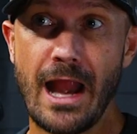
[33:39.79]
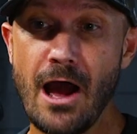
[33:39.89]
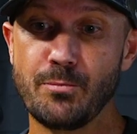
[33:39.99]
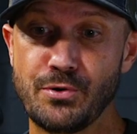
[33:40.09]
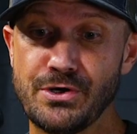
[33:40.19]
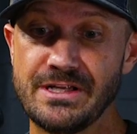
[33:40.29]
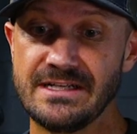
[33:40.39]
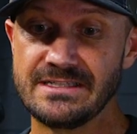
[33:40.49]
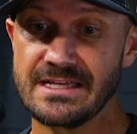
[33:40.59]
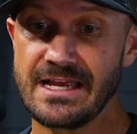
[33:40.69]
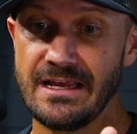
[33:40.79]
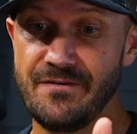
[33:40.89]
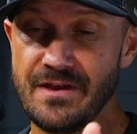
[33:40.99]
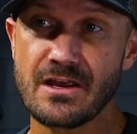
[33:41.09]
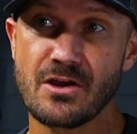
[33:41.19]
output is like, if
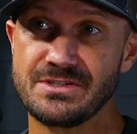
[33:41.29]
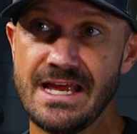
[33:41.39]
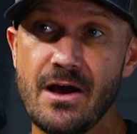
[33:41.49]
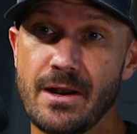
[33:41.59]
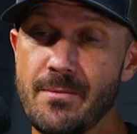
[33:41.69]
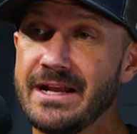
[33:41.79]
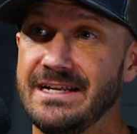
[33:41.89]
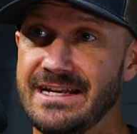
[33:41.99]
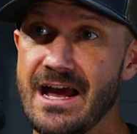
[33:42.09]
it goes down, I might need